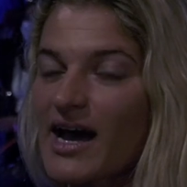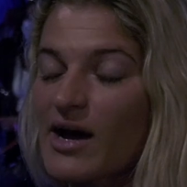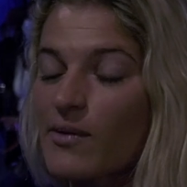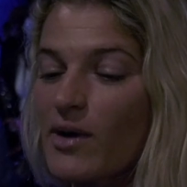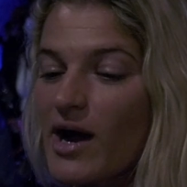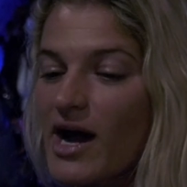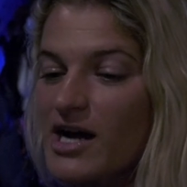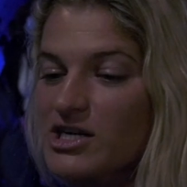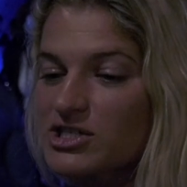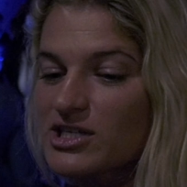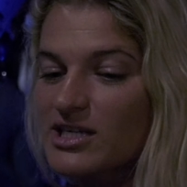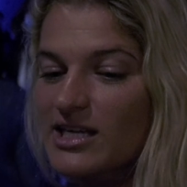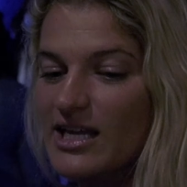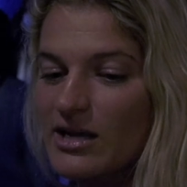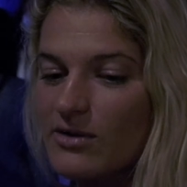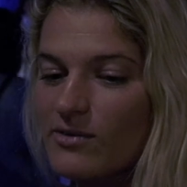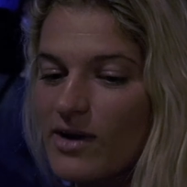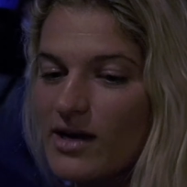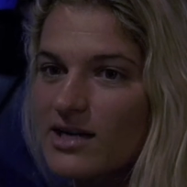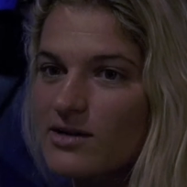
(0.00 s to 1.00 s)
We're actually
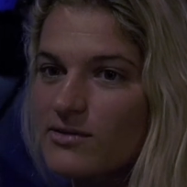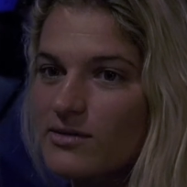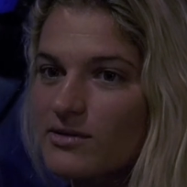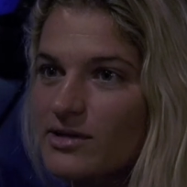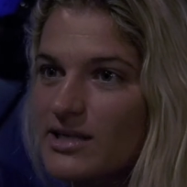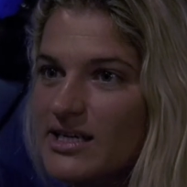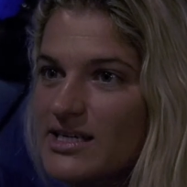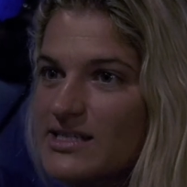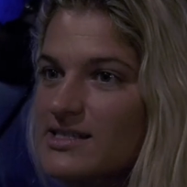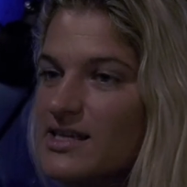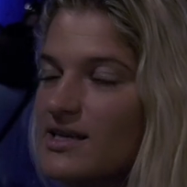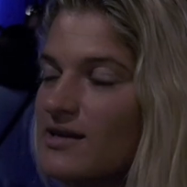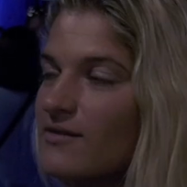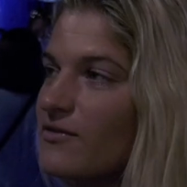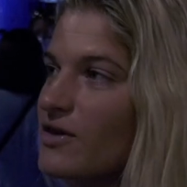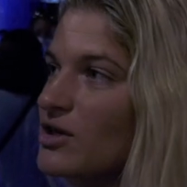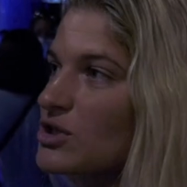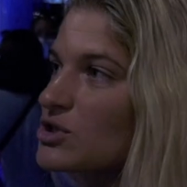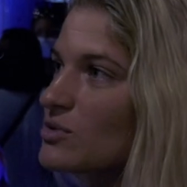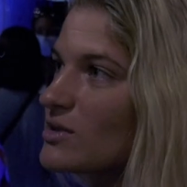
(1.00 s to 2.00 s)
getting ready to release a
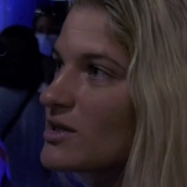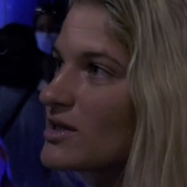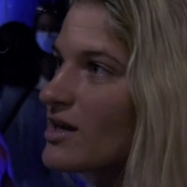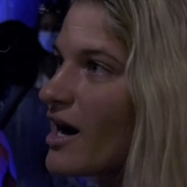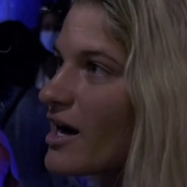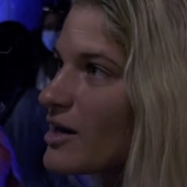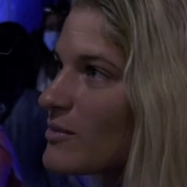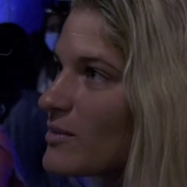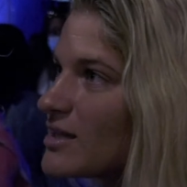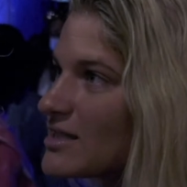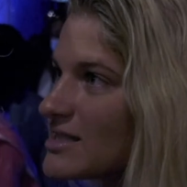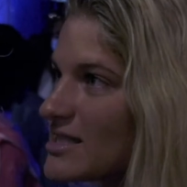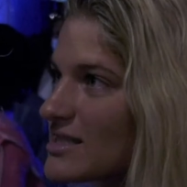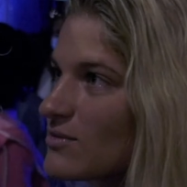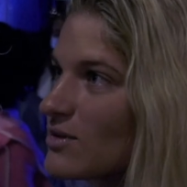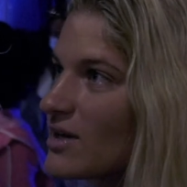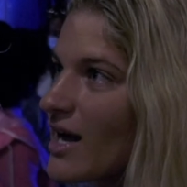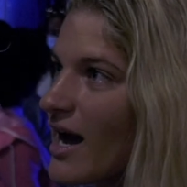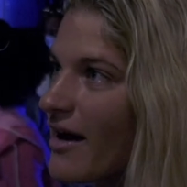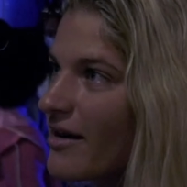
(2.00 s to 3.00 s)
virtual and
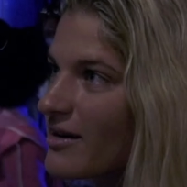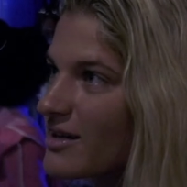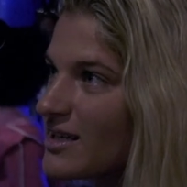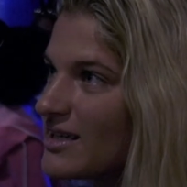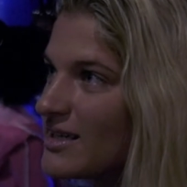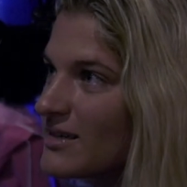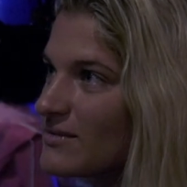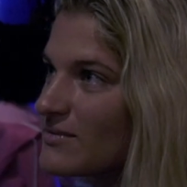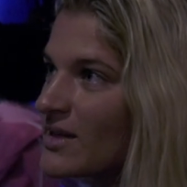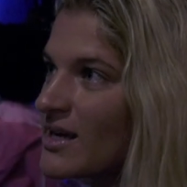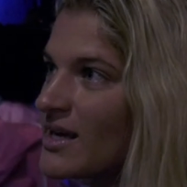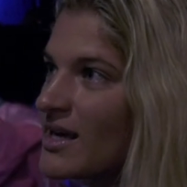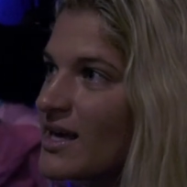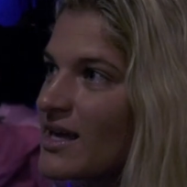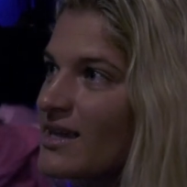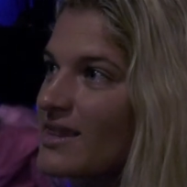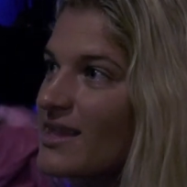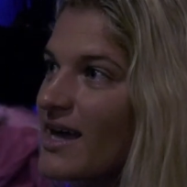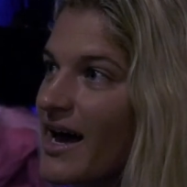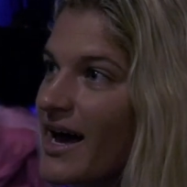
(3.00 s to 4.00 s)
augmented reality
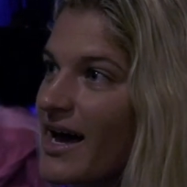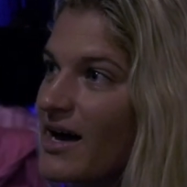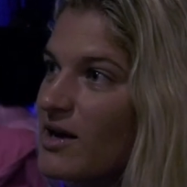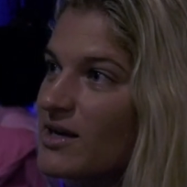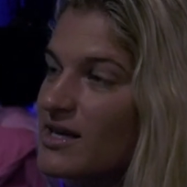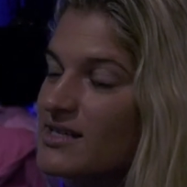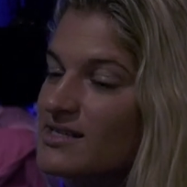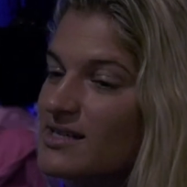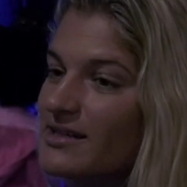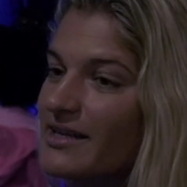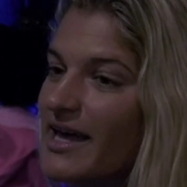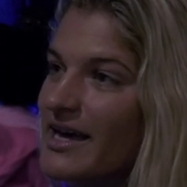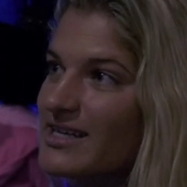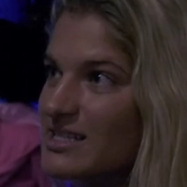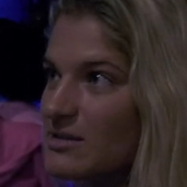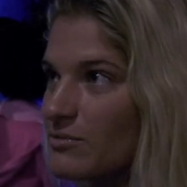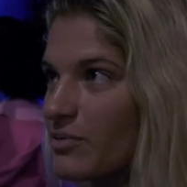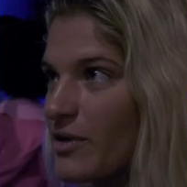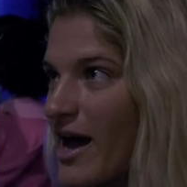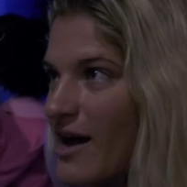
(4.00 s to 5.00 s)
that is a
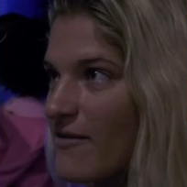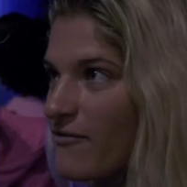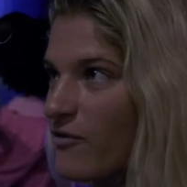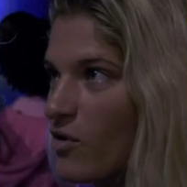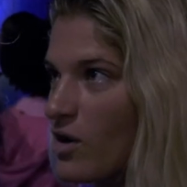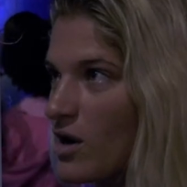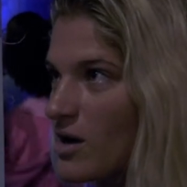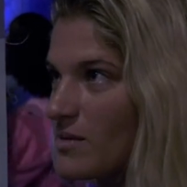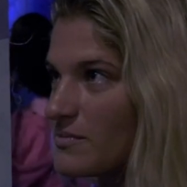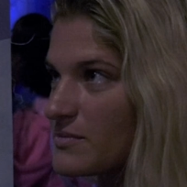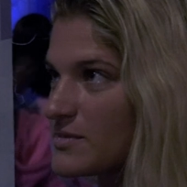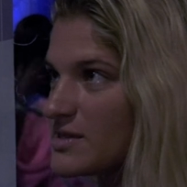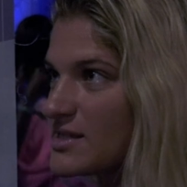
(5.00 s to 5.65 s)
lesson platform.